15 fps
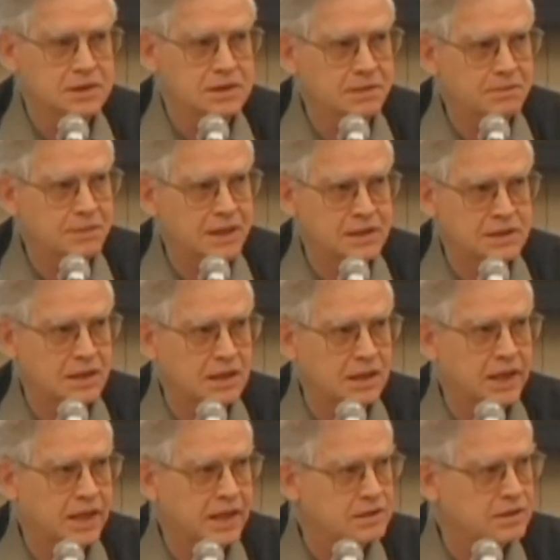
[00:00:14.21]
And basically
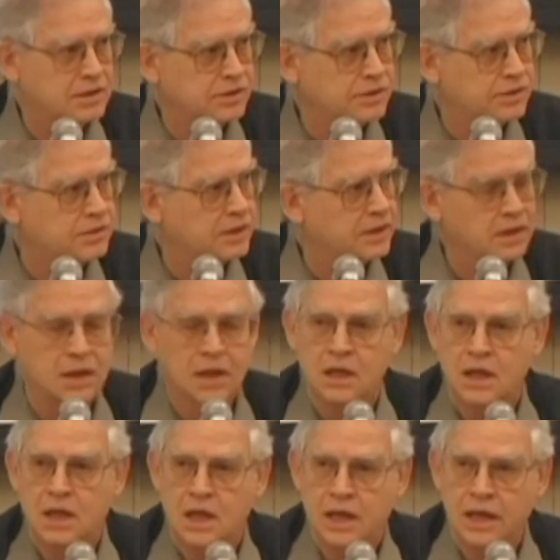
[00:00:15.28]
it has to do with
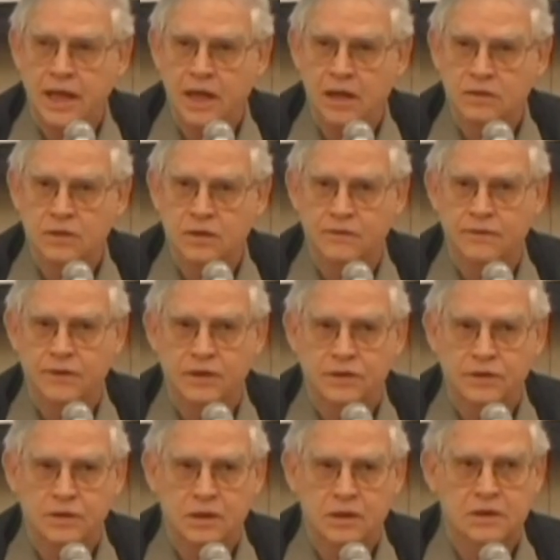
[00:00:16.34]
Kaldor and
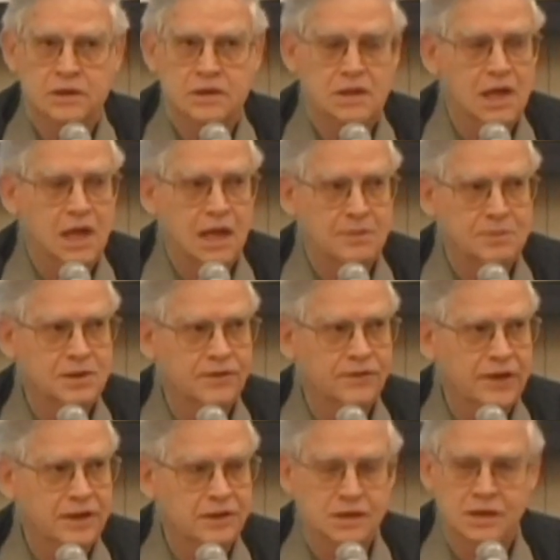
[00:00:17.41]
Verdurin's
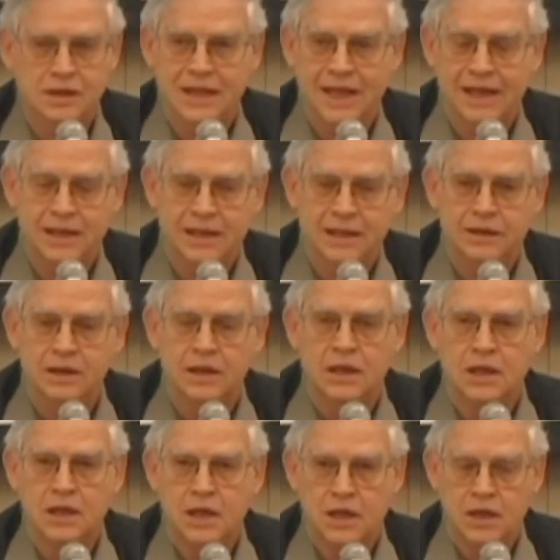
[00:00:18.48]
observation that in
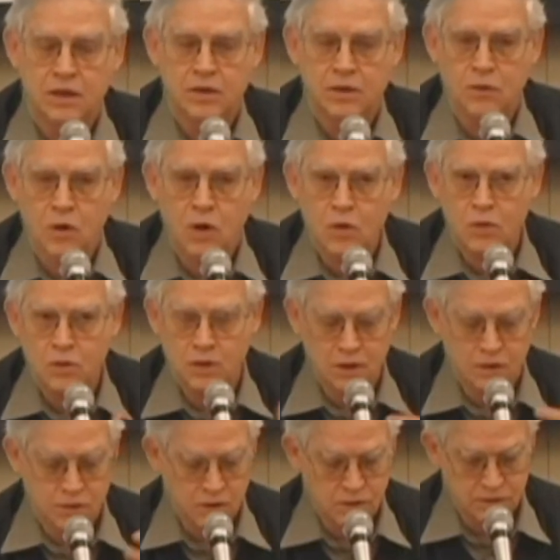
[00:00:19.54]

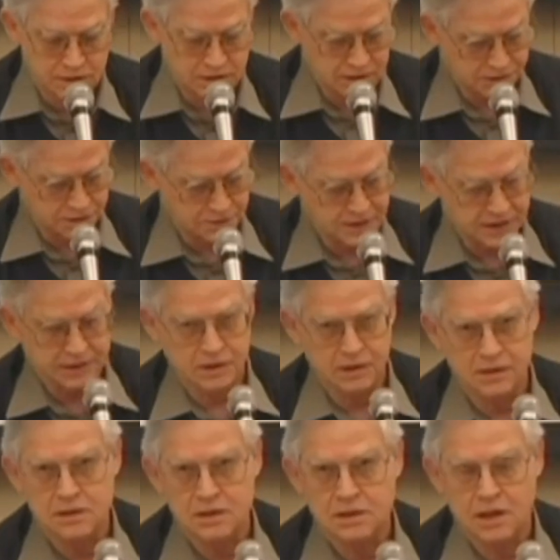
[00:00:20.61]
growth situations,